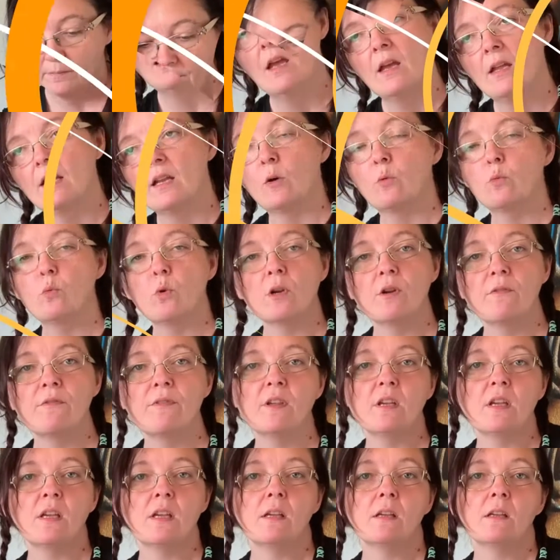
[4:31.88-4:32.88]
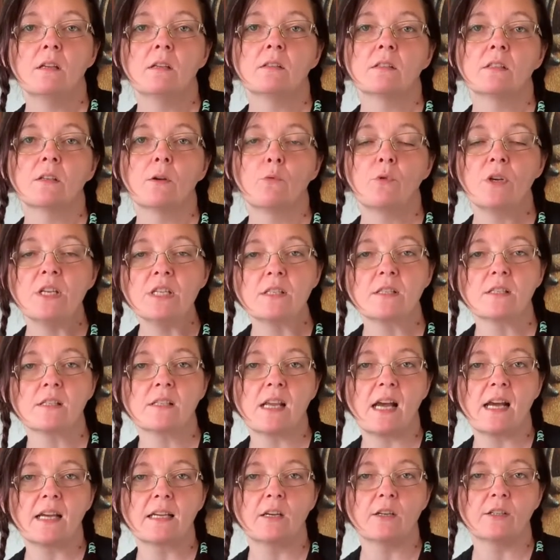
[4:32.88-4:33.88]
Now, one of the reasons
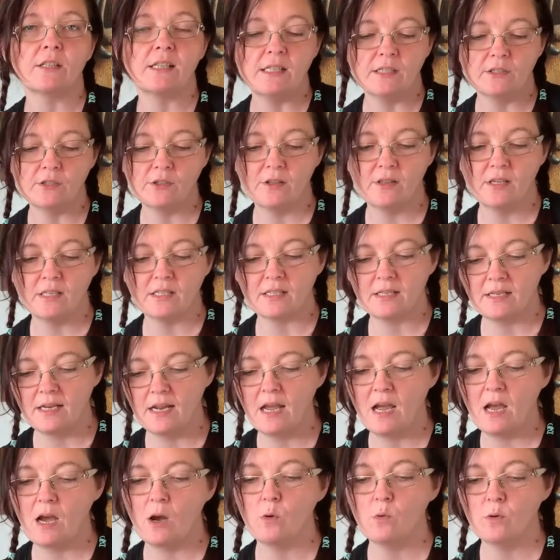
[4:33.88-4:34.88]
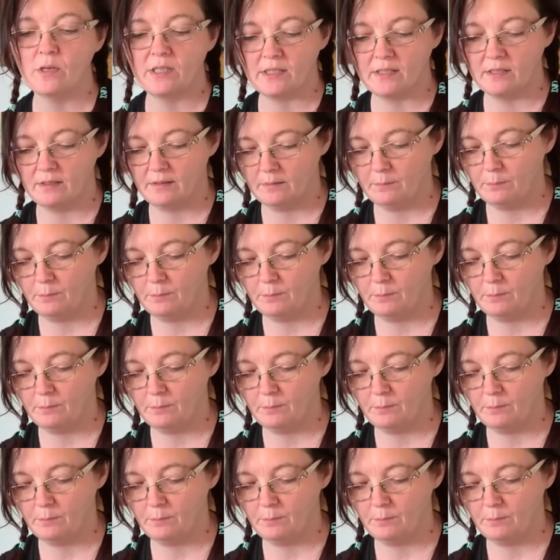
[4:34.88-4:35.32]
I got into this now was